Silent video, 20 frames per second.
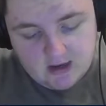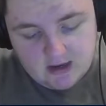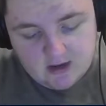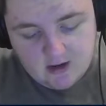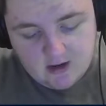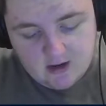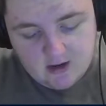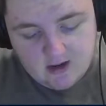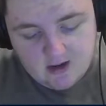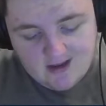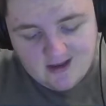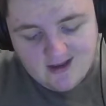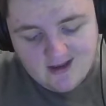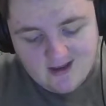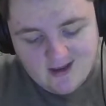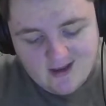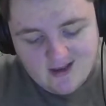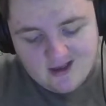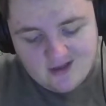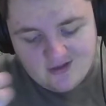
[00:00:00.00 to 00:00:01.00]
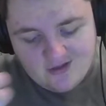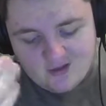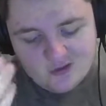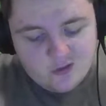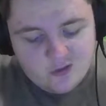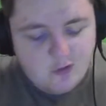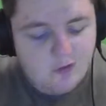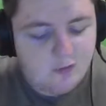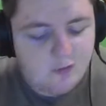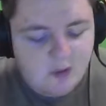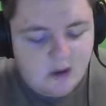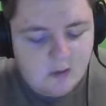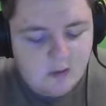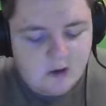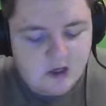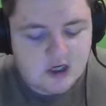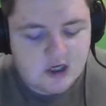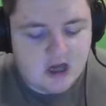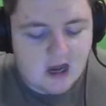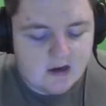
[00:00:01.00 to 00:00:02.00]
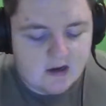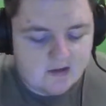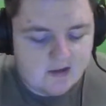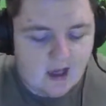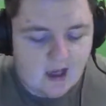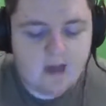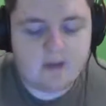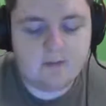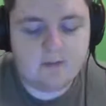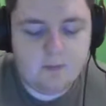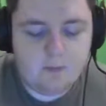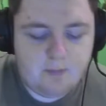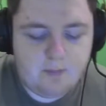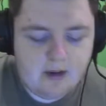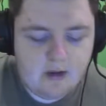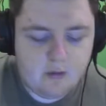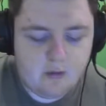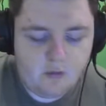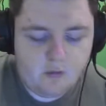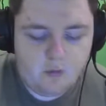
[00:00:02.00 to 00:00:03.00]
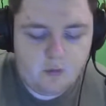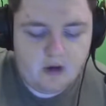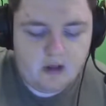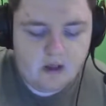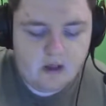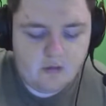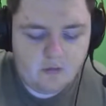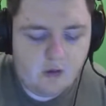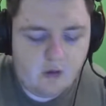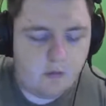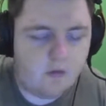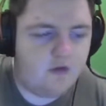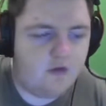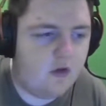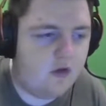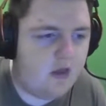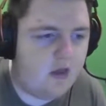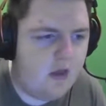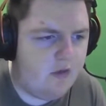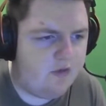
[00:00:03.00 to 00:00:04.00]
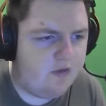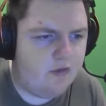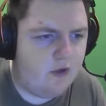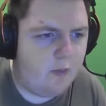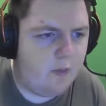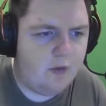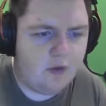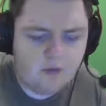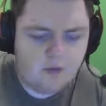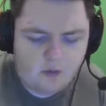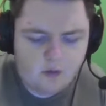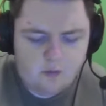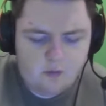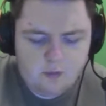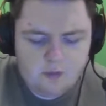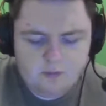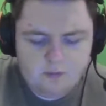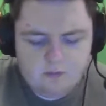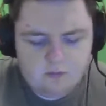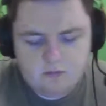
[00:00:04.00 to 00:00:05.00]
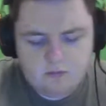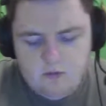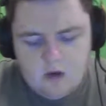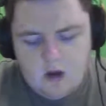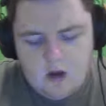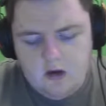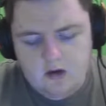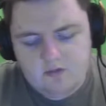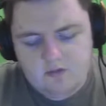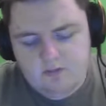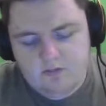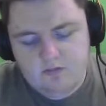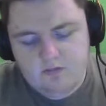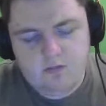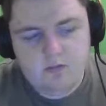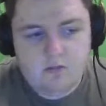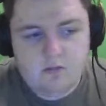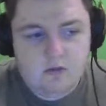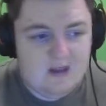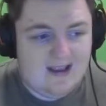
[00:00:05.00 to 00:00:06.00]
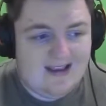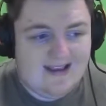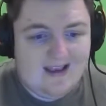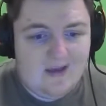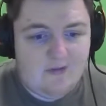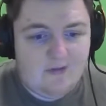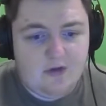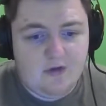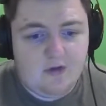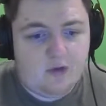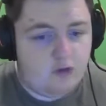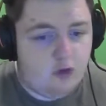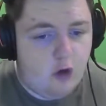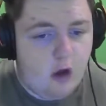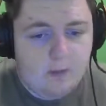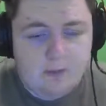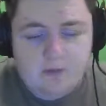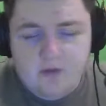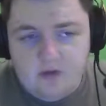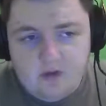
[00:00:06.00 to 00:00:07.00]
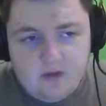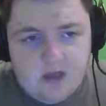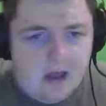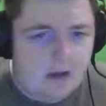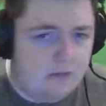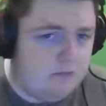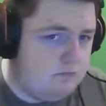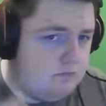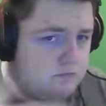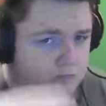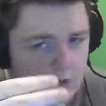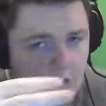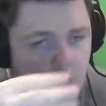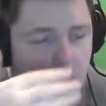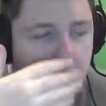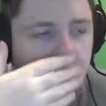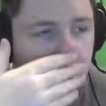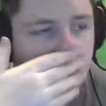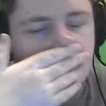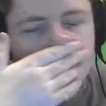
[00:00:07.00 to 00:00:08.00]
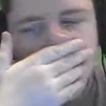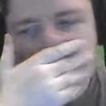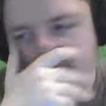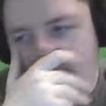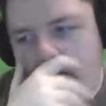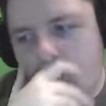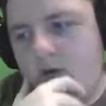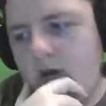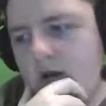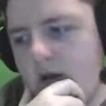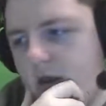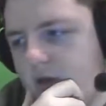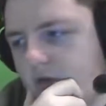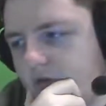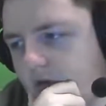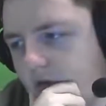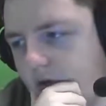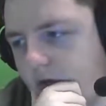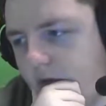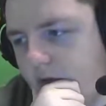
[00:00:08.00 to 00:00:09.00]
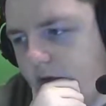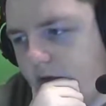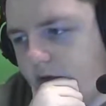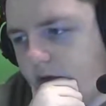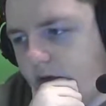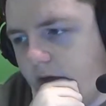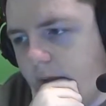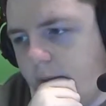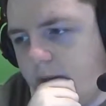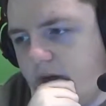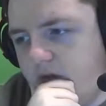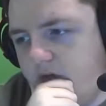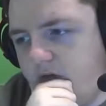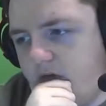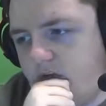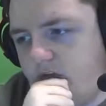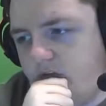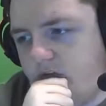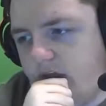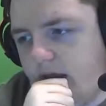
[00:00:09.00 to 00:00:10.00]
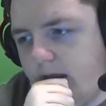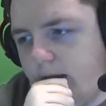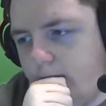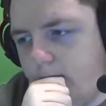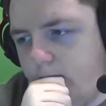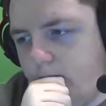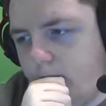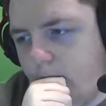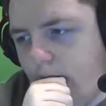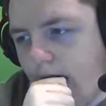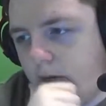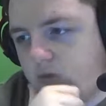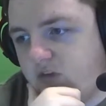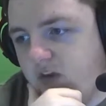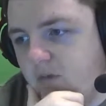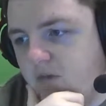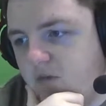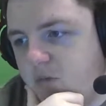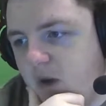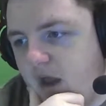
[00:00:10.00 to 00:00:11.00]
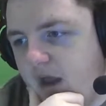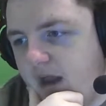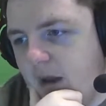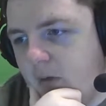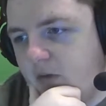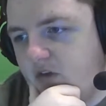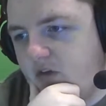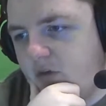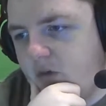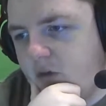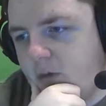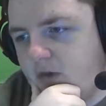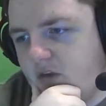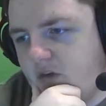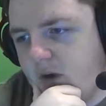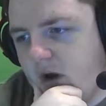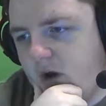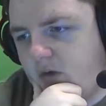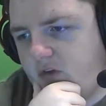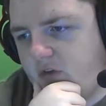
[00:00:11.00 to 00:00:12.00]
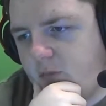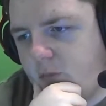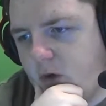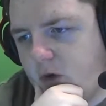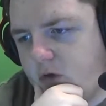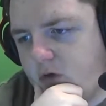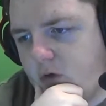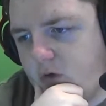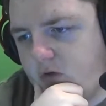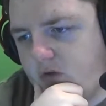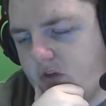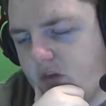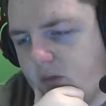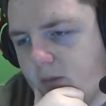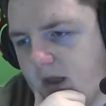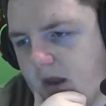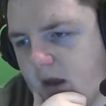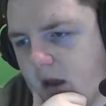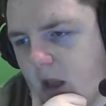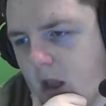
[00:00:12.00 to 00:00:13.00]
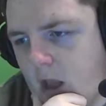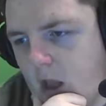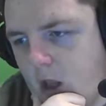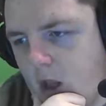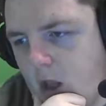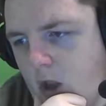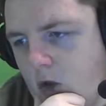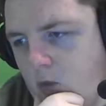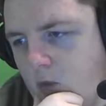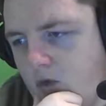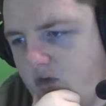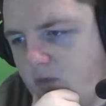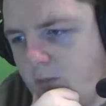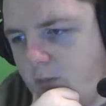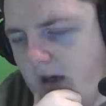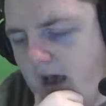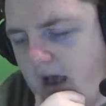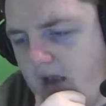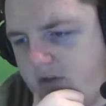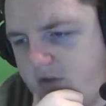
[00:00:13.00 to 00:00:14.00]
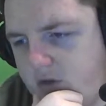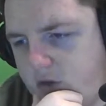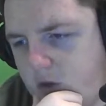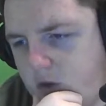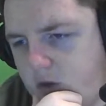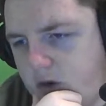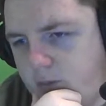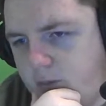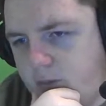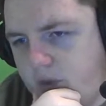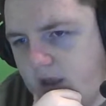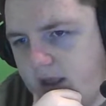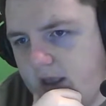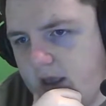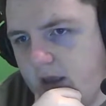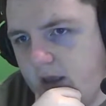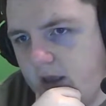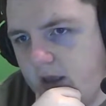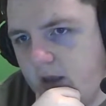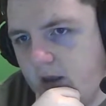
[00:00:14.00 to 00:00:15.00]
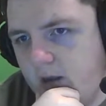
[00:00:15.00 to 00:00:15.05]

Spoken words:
in the Group B with Shakhtar picking up the win against Real Madrid. They're top of the group, and if there's a draw happens in that, it really is. It'll be interesting to see how teams play now. As Luis Suarez has broke through, obviously the man who was a Barcelona player